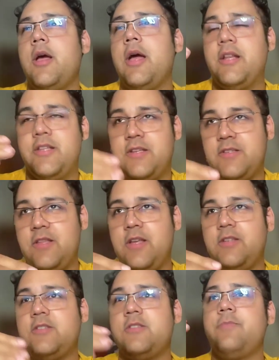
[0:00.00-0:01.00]
And it is
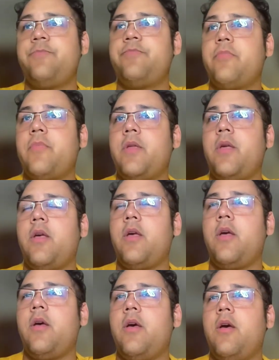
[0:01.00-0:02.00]
this.
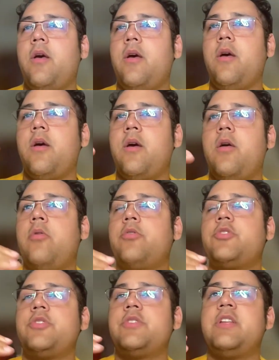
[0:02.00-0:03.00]

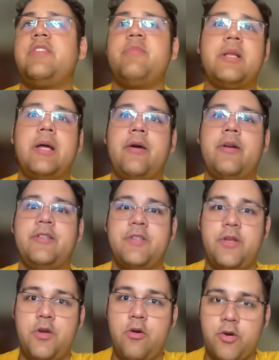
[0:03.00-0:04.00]
Coach Steve McClaren is
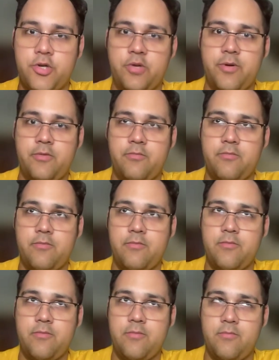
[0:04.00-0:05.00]
a Yorkshireman.
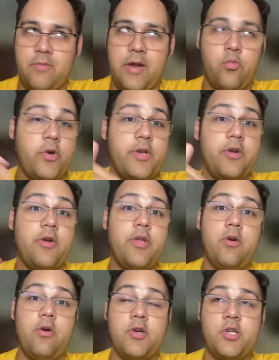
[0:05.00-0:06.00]
And when you're a
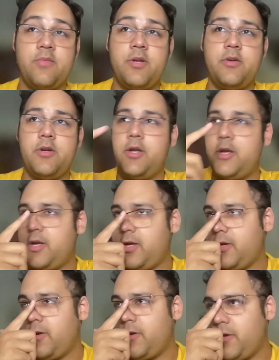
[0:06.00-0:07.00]
Yorkshireman,
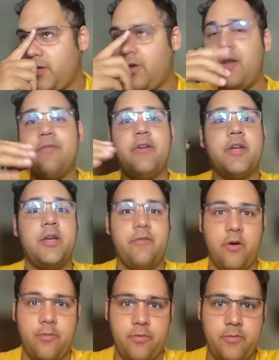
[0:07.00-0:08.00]
you never give
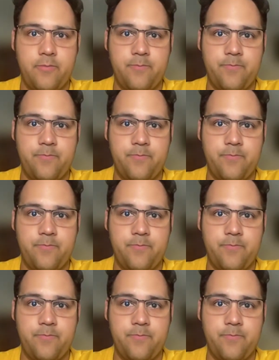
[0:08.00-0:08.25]
up.